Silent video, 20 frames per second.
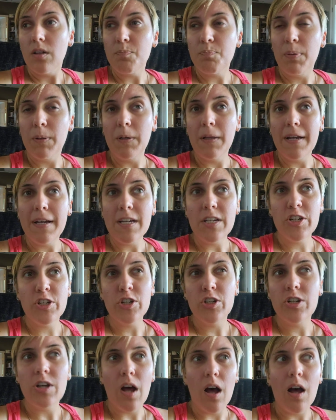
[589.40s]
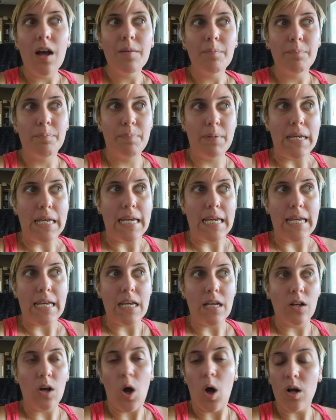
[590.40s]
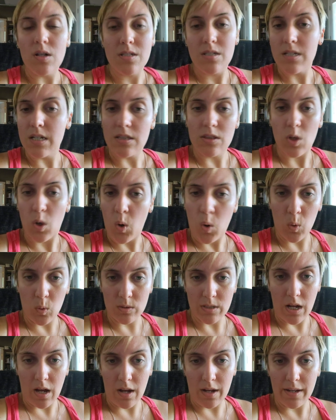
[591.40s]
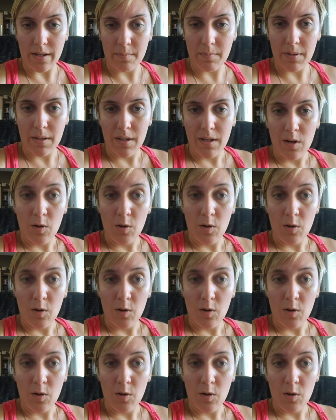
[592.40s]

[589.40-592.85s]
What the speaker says: Play should not be constant the whole time.